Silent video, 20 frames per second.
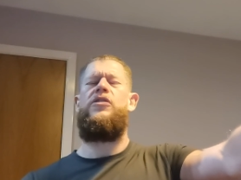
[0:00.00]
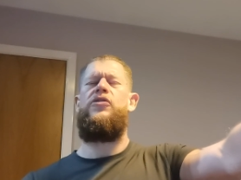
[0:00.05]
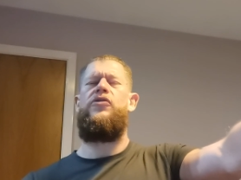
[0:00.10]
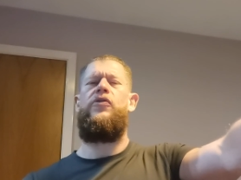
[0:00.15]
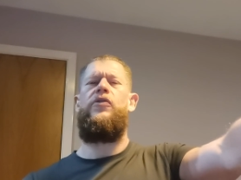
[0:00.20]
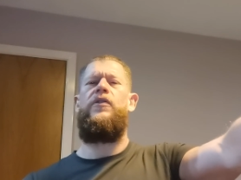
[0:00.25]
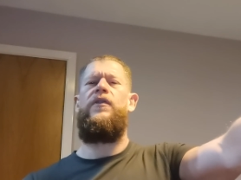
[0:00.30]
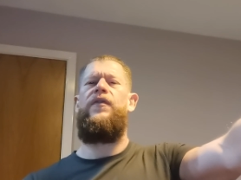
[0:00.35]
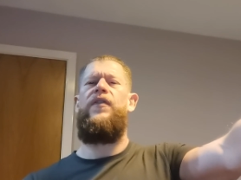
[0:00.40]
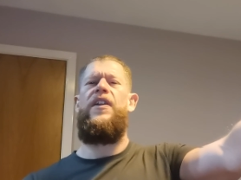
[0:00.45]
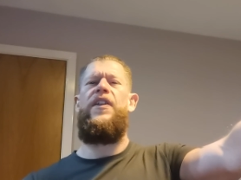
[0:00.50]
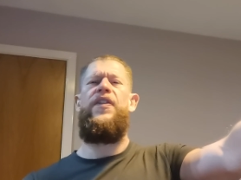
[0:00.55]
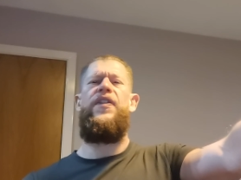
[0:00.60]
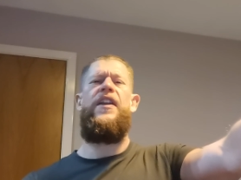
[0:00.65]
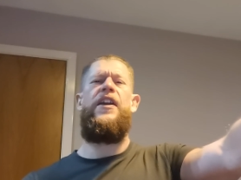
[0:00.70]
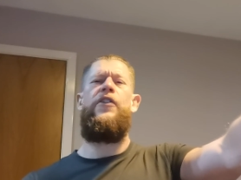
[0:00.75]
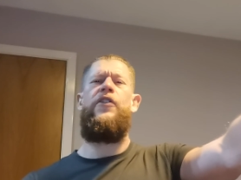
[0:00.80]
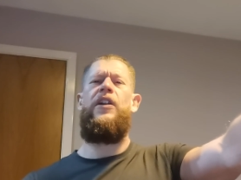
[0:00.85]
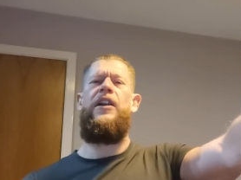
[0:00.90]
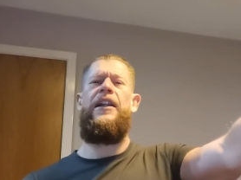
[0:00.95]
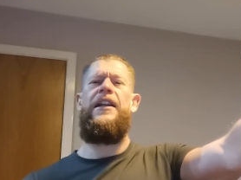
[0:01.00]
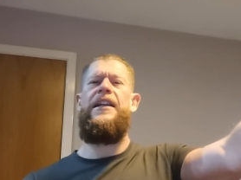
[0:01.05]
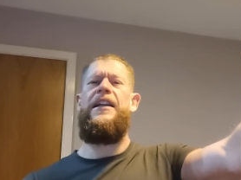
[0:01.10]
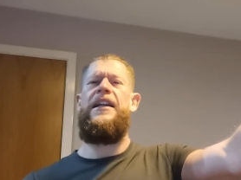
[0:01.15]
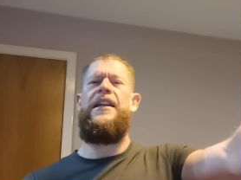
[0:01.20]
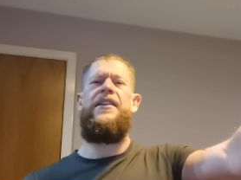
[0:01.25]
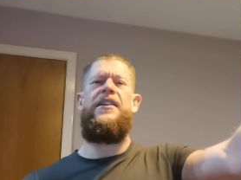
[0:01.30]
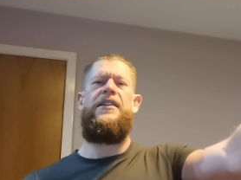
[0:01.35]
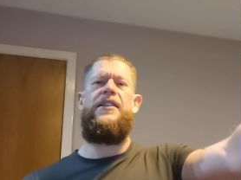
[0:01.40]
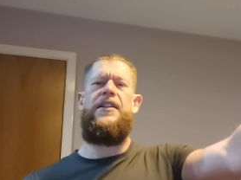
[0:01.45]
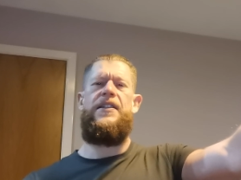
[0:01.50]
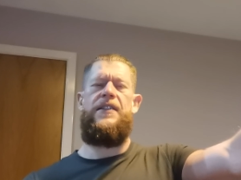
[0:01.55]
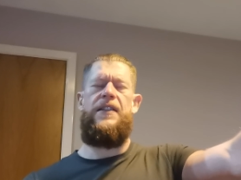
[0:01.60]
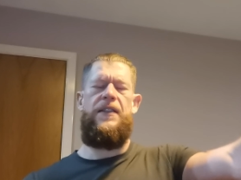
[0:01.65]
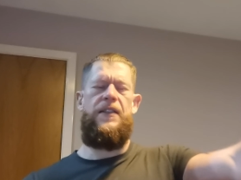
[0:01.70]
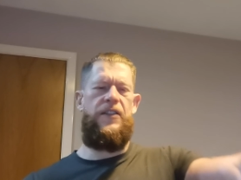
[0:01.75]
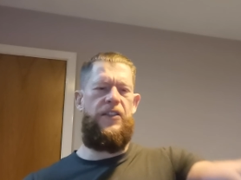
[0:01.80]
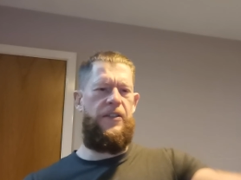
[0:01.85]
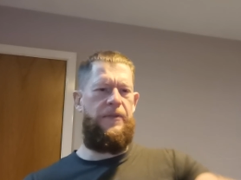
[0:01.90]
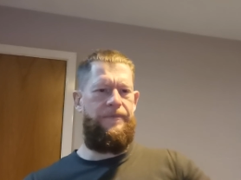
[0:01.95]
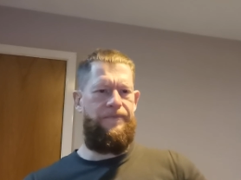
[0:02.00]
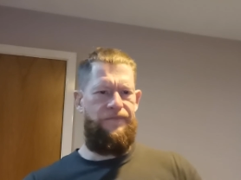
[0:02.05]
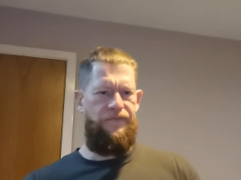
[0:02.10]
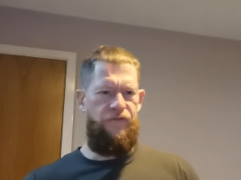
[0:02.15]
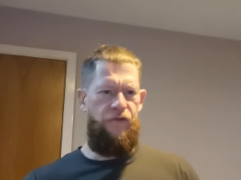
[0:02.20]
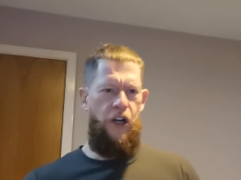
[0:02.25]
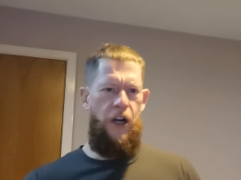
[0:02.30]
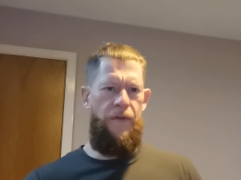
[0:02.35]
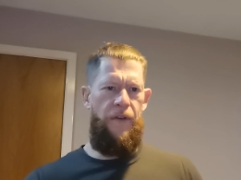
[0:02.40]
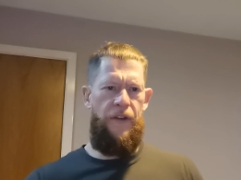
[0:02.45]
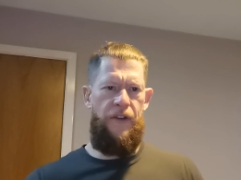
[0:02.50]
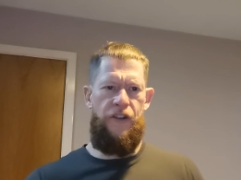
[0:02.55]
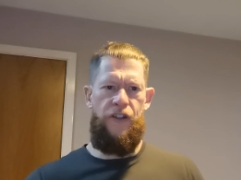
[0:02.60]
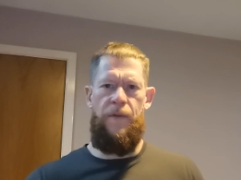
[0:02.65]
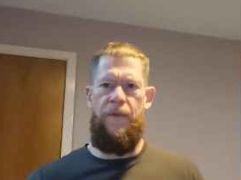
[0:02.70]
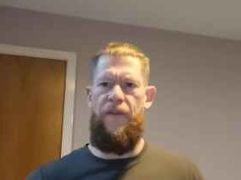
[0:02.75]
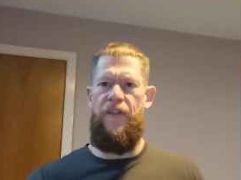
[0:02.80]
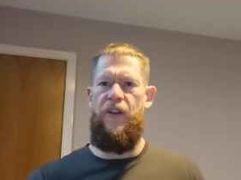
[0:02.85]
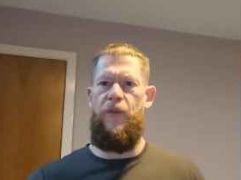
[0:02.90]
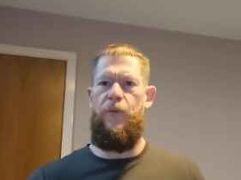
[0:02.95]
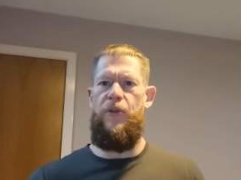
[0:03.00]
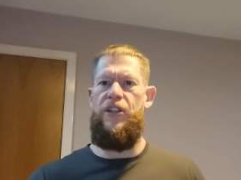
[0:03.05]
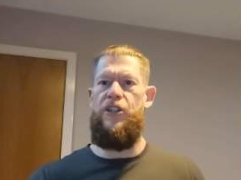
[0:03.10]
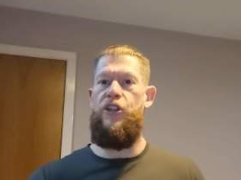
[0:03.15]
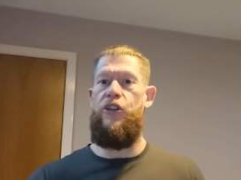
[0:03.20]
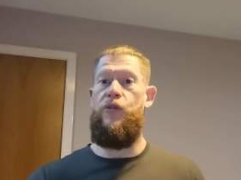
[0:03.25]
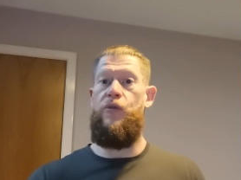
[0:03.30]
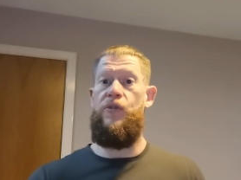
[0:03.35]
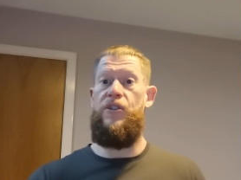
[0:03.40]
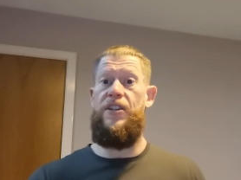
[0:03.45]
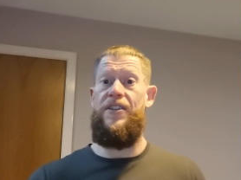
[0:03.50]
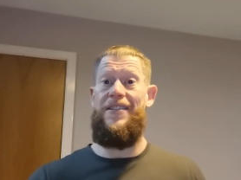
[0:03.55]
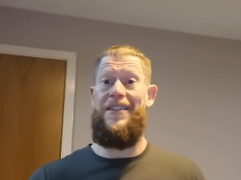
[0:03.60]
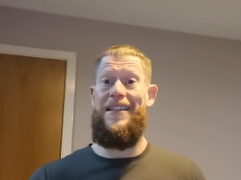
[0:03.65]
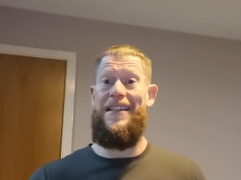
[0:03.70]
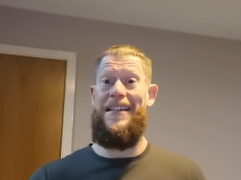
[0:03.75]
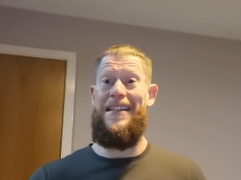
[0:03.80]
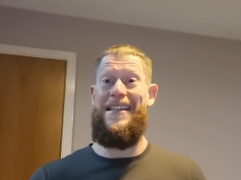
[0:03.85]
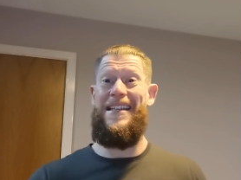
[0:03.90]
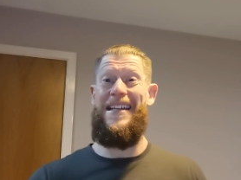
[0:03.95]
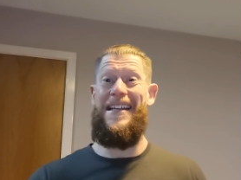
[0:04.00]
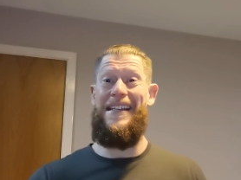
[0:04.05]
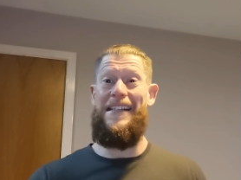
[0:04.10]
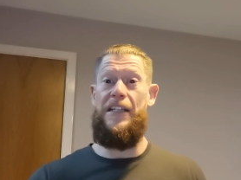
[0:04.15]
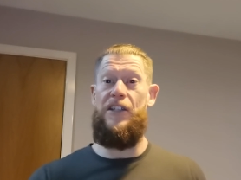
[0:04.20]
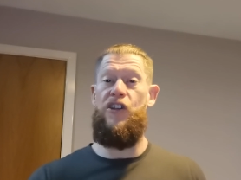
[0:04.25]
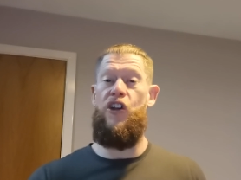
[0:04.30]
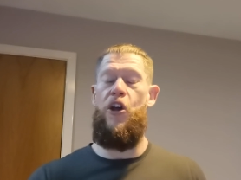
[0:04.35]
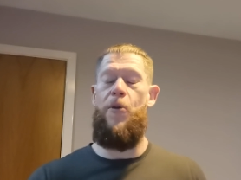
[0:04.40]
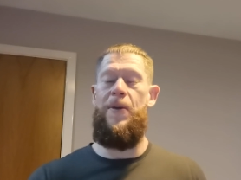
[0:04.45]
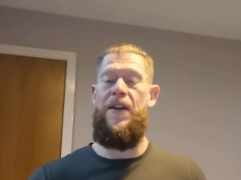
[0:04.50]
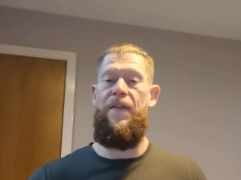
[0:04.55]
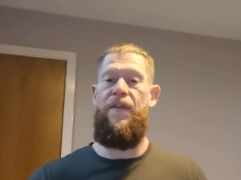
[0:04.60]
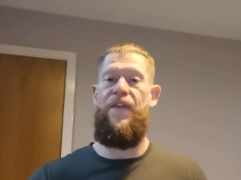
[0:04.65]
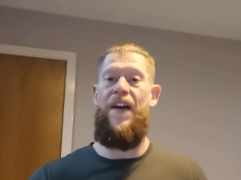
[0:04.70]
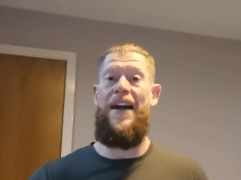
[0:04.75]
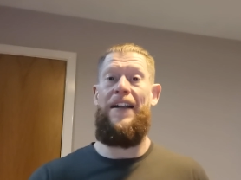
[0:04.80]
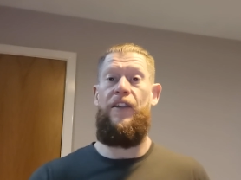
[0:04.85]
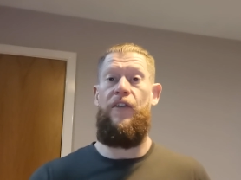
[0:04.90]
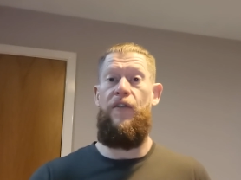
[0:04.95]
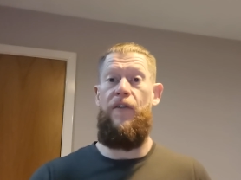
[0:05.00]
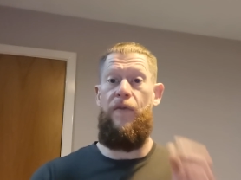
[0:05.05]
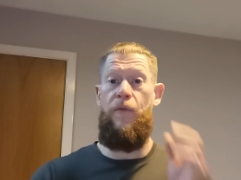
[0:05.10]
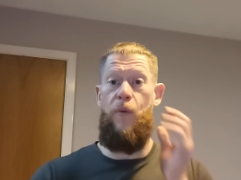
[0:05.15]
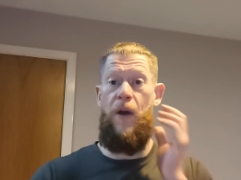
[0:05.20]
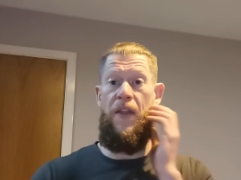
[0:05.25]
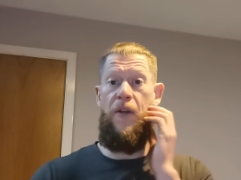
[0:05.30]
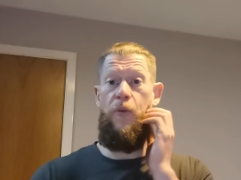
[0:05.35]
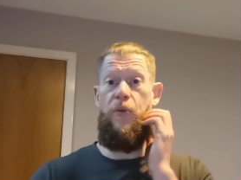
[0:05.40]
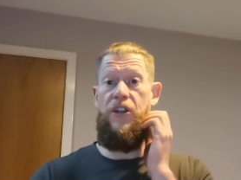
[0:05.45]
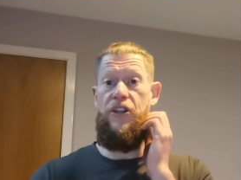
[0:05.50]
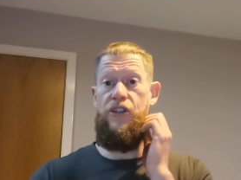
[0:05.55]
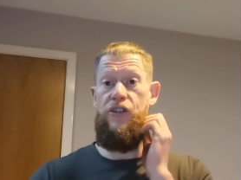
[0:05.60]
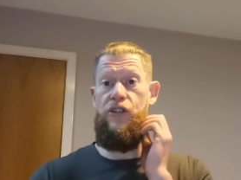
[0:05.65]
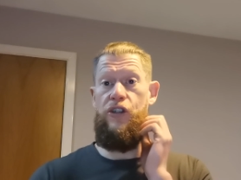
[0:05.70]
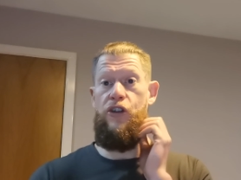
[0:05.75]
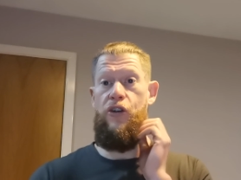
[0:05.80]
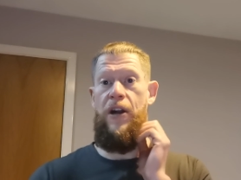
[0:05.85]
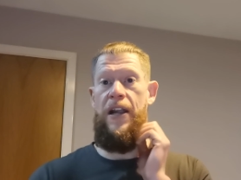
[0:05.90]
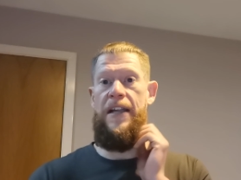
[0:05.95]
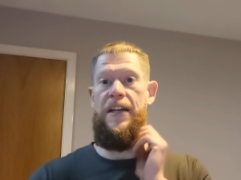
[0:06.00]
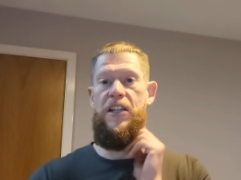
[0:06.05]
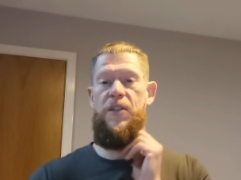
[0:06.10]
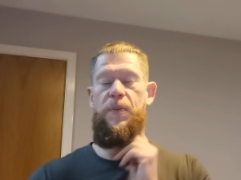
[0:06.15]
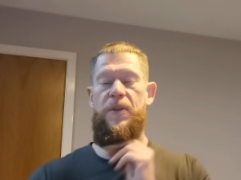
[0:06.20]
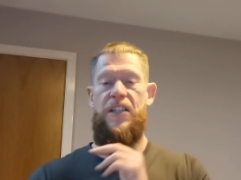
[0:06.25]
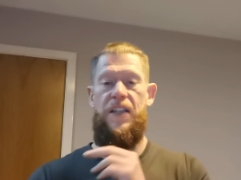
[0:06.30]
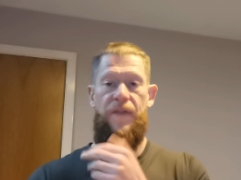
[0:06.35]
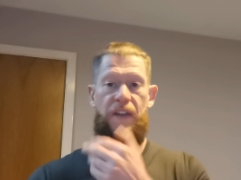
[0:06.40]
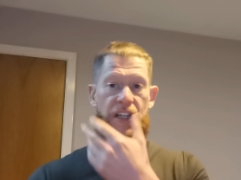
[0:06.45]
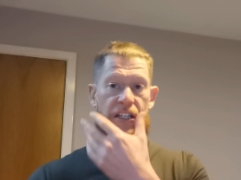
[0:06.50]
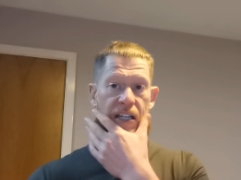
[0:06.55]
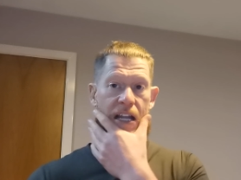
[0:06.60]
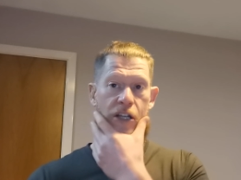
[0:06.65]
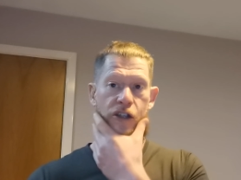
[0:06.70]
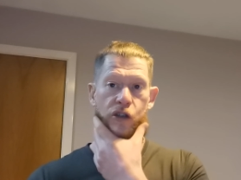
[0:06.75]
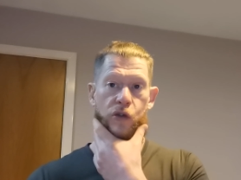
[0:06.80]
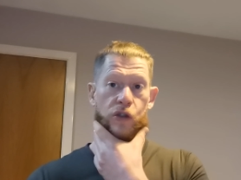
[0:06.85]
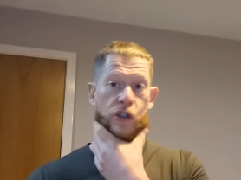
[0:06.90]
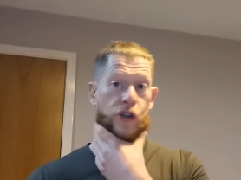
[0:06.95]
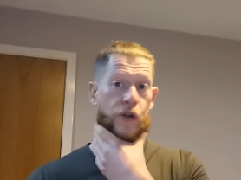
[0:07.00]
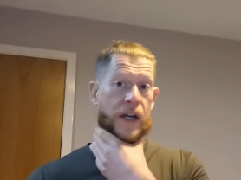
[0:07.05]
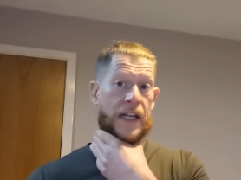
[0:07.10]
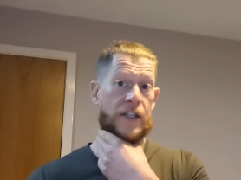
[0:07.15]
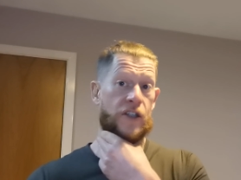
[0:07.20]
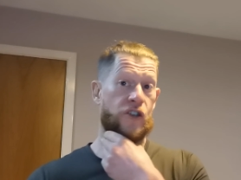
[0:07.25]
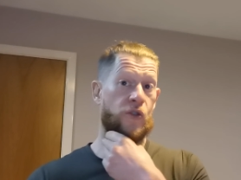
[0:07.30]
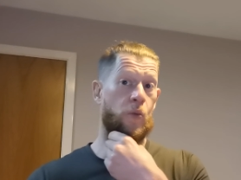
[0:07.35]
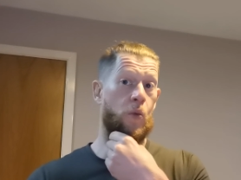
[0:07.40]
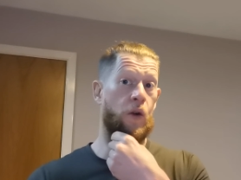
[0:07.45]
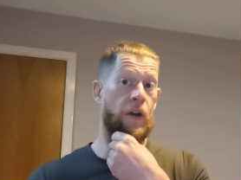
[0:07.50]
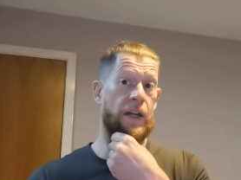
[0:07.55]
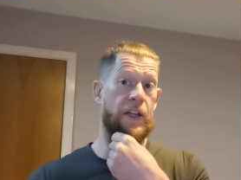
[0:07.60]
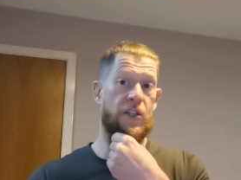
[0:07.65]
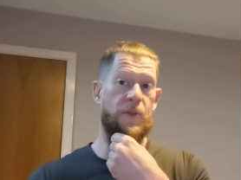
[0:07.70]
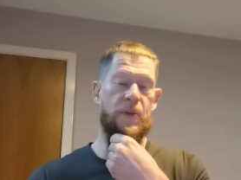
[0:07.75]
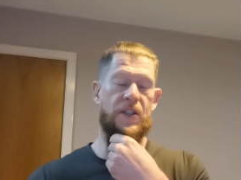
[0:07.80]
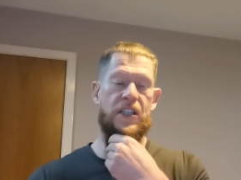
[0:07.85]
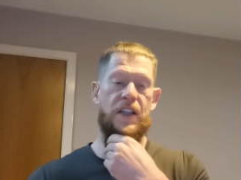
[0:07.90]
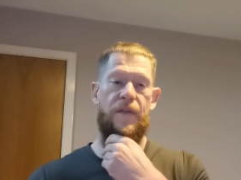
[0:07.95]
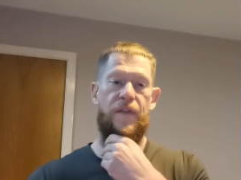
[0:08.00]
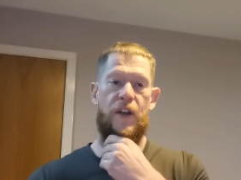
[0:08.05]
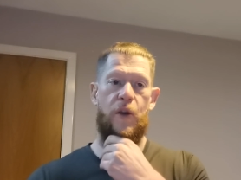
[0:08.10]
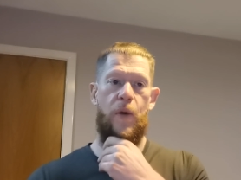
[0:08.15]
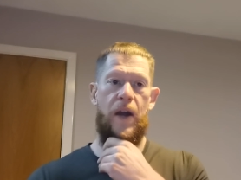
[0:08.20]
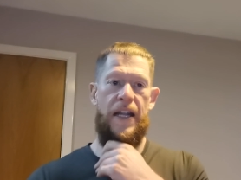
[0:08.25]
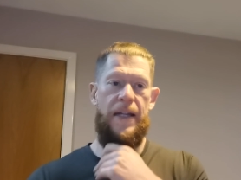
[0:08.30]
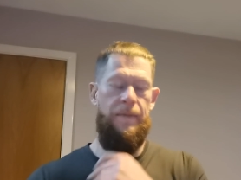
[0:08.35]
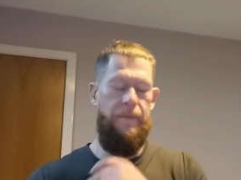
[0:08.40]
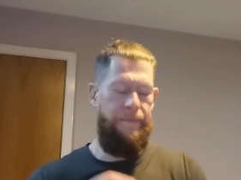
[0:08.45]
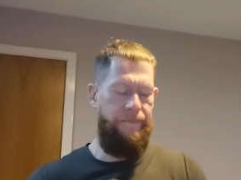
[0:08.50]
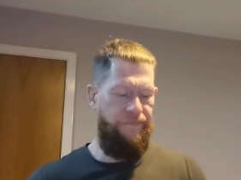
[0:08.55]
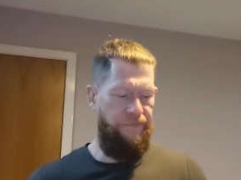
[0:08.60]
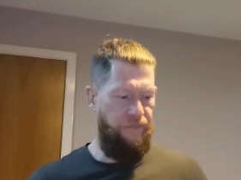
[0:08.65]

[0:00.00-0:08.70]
sort of ethereally in the distance, rather than something that we use as the key determining factor of whether we should train a specific session or train someone in a specific way.